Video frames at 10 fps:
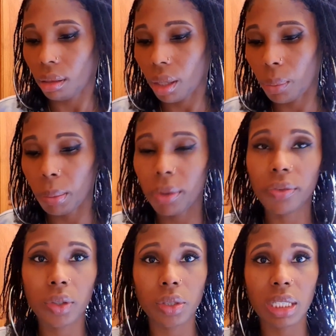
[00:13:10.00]
Then we
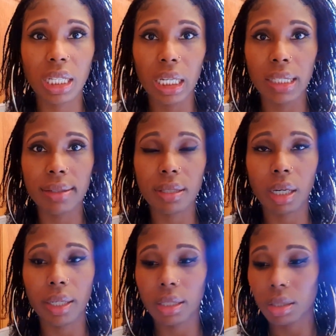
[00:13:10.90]
moved on to the
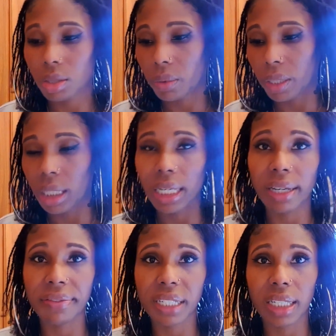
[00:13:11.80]
inside. So we've got the
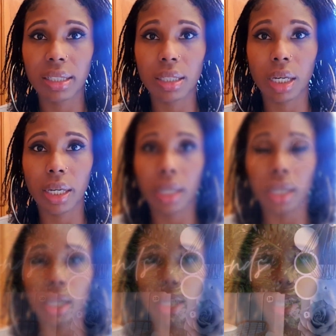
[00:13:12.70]
left-hand dining.